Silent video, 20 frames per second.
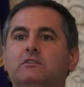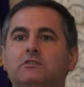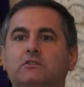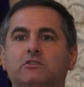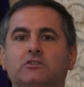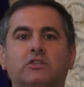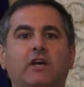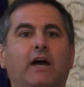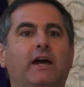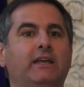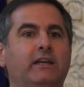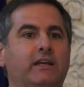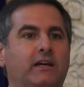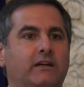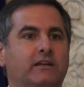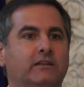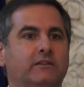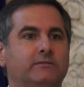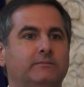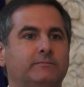
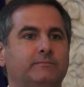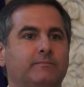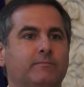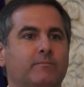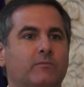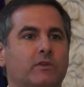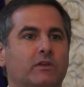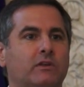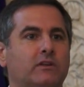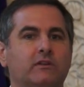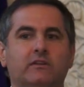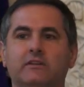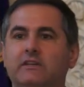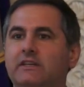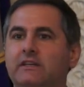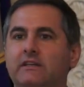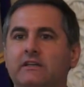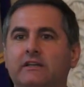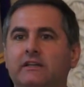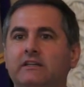China
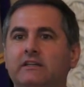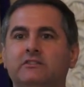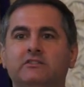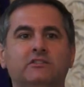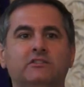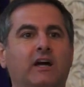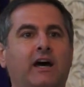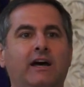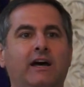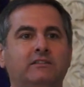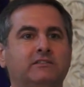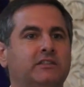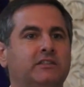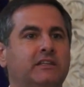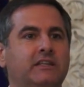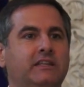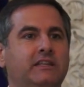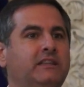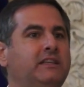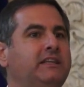is
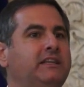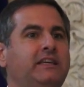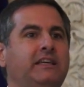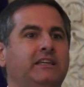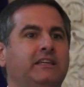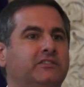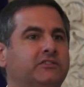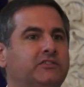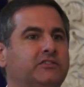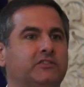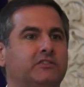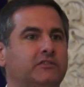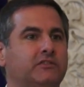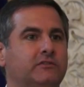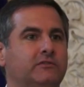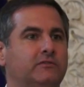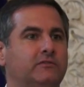not in the East.